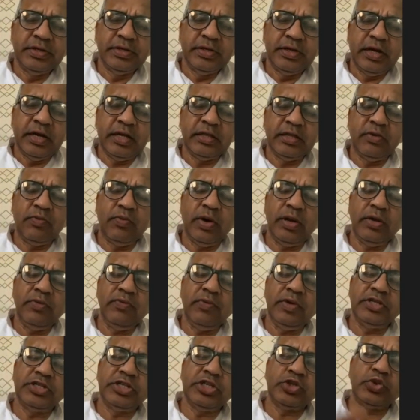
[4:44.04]
And the one
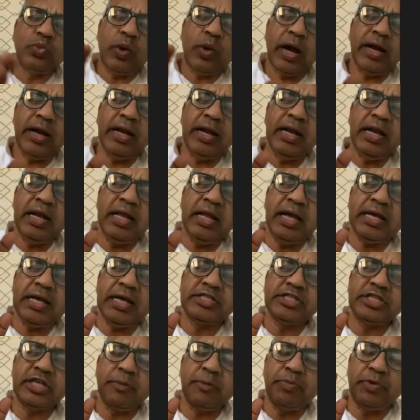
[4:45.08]
which is widely
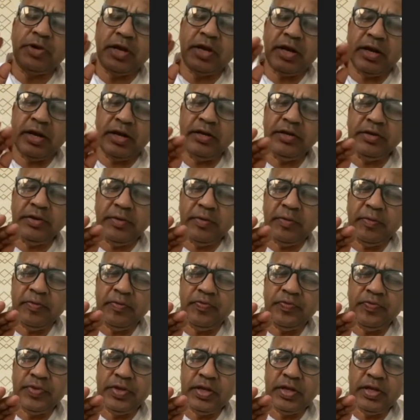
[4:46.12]
accepted
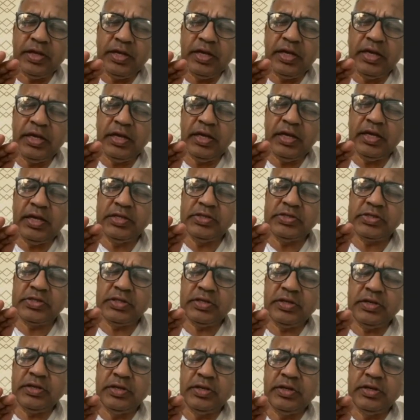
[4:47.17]
is
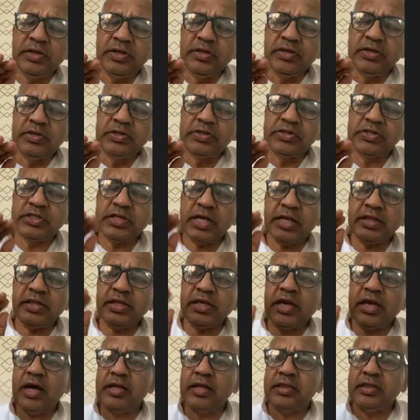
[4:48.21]

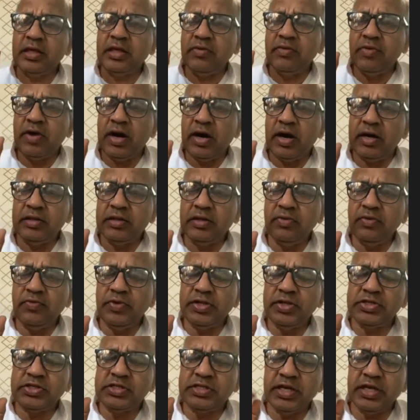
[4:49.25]
Sakhyativad,
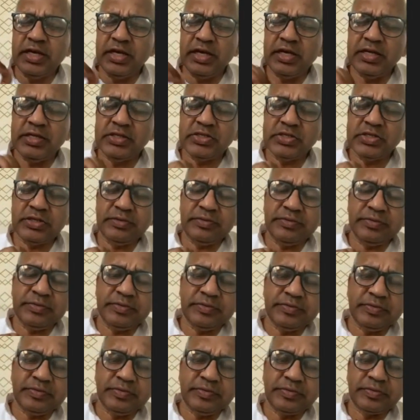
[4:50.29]
which says
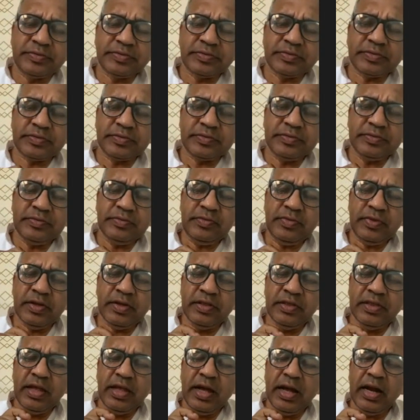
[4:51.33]

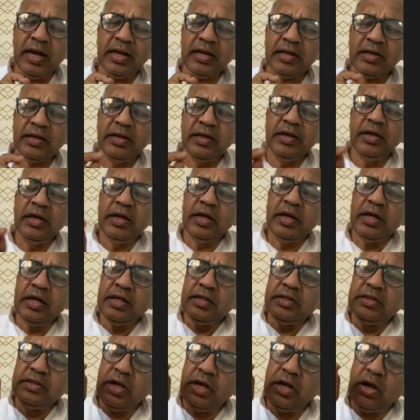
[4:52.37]
that
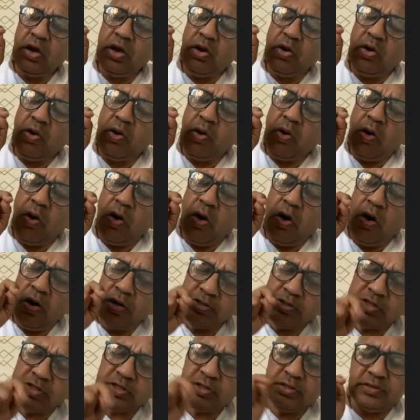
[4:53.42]
the
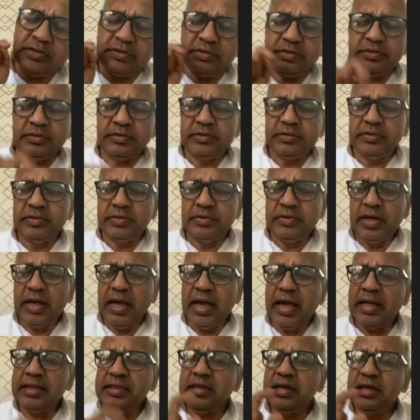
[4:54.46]
cause
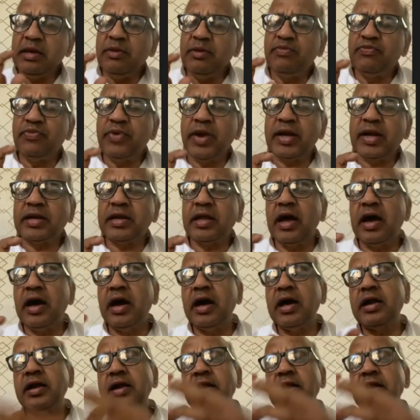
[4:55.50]
and the effect are